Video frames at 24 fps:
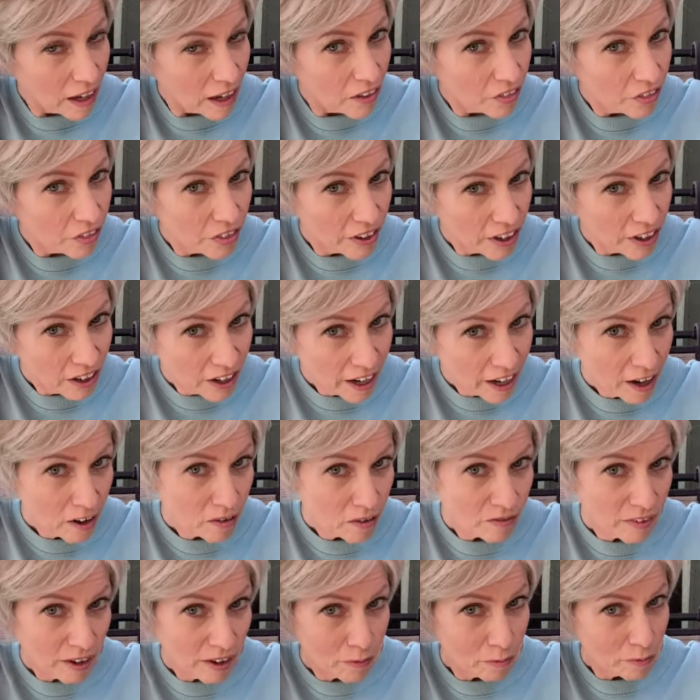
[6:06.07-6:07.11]
their hair
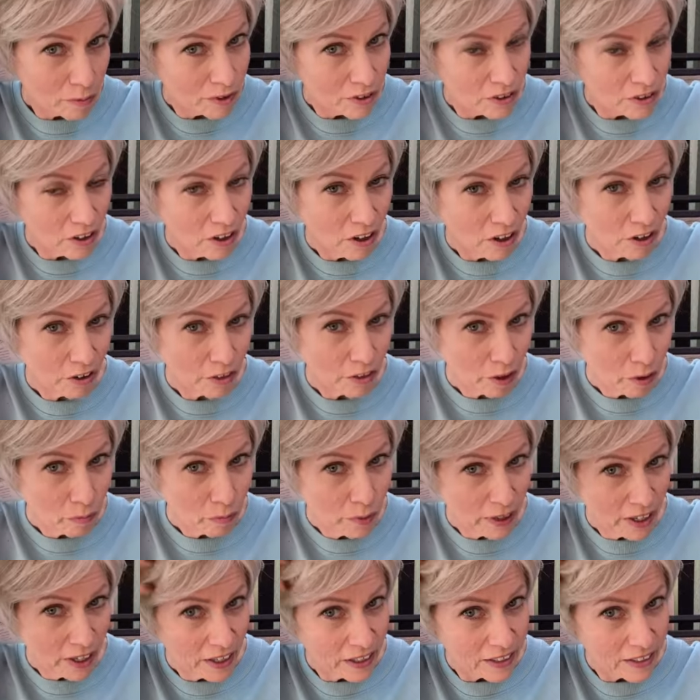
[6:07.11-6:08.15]
fibers are the
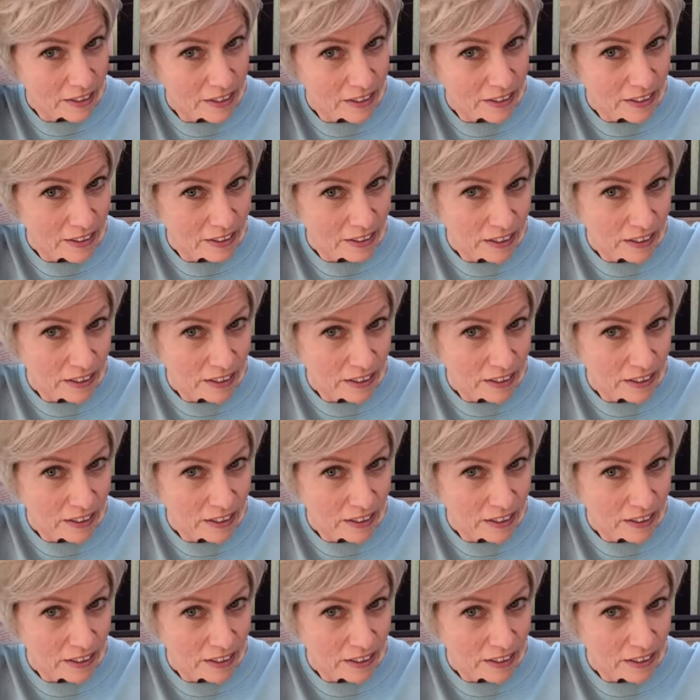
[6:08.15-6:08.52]
best.